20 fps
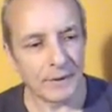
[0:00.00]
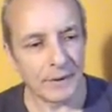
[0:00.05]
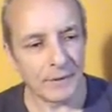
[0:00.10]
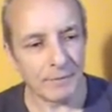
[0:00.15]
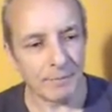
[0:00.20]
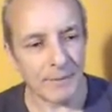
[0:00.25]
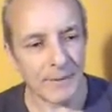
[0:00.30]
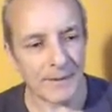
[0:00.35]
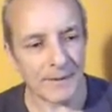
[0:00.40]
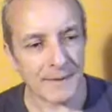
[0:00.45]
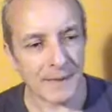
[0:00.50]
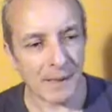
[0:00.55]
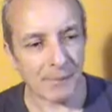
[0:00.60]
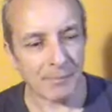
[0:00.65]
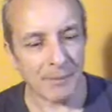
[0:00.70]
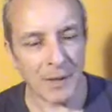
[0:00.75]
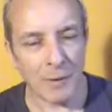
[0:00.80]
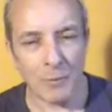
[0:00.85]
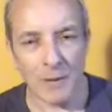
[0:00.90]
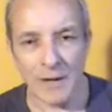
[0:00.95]
We've messed
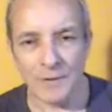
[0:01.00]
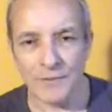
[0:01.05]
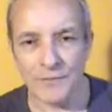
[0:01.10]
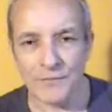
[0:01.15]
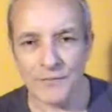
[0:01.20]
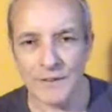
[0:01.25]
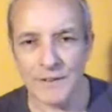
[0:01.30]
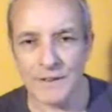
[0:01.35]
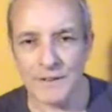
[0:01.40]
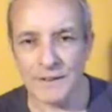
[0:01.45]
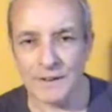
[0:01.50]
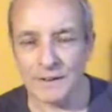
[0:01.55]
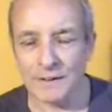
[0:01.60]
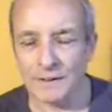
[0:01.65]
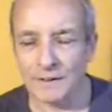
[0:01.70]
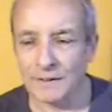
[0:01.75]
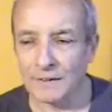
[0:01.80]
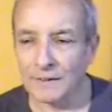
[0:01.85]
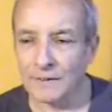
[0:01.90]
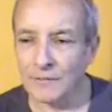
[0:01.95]
up my wife's visa
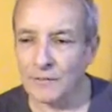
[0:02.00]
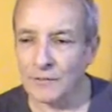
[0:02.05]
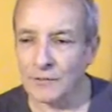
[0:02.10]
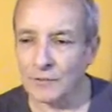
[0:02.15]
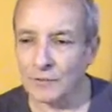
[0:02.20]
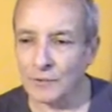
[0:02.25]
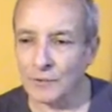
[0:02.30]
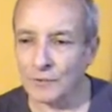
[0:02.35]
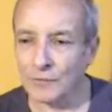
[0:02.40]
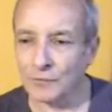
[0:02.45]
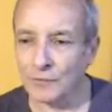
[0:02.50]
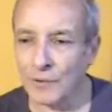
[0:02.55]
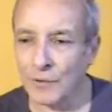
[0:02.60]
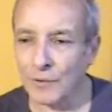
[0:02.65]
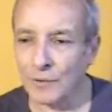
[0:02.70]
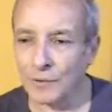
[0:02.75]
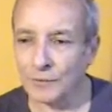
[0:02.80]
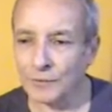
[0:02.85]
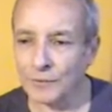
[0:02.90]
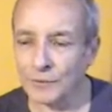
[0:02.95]
through no
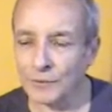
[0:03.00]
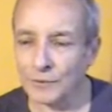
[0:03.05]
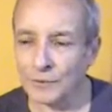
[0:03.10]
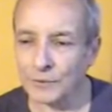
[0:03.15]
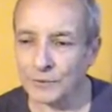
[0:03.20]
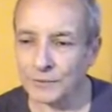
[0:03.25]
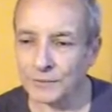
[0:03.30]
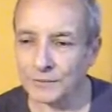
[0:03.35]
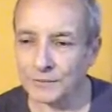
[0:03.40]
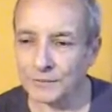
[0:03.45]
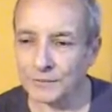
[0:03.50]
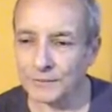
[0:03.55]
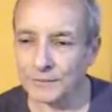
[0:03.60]
fault of our own,